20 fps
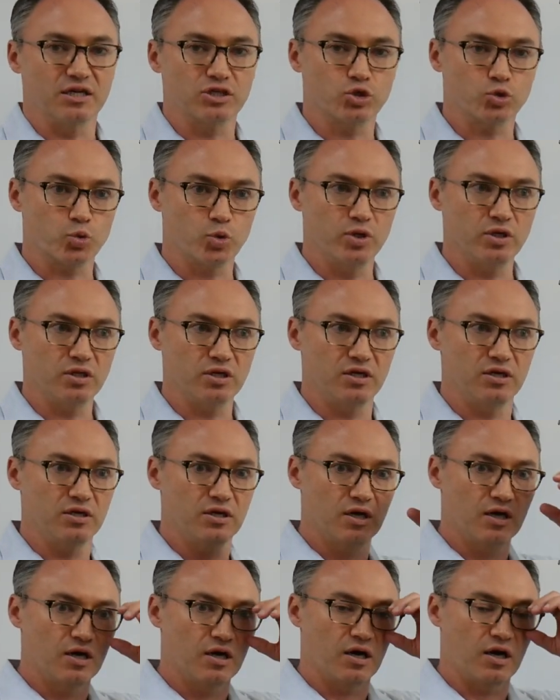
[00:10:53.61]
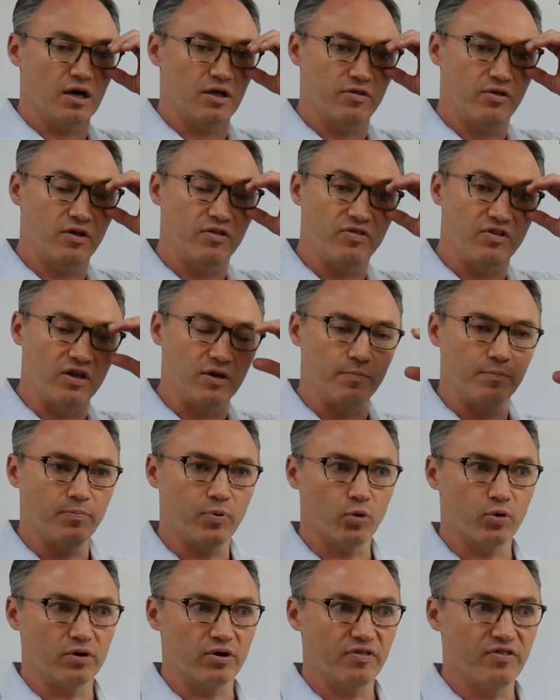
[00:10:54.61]
It's really the
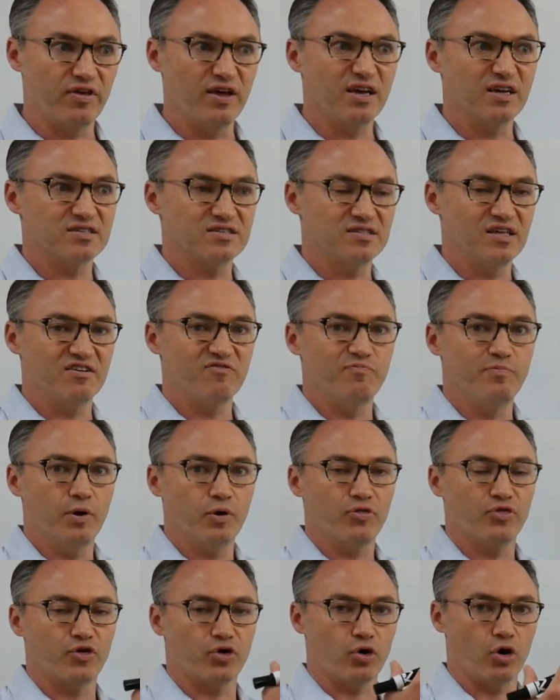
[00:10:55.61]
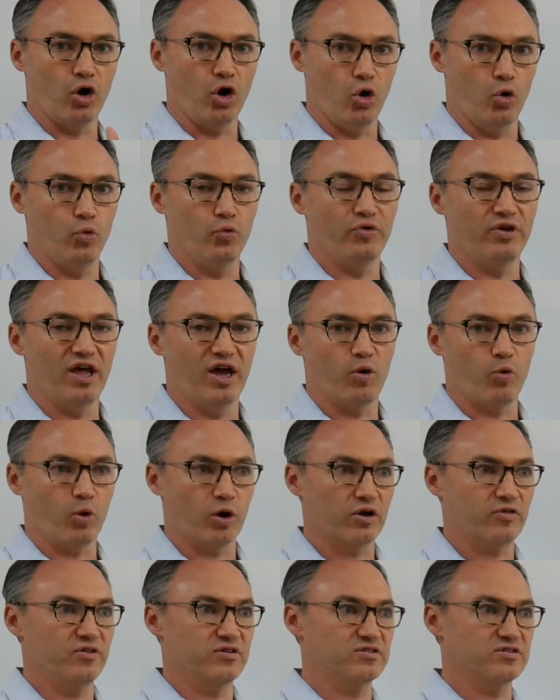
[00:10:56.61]
important thing is they've built their own network.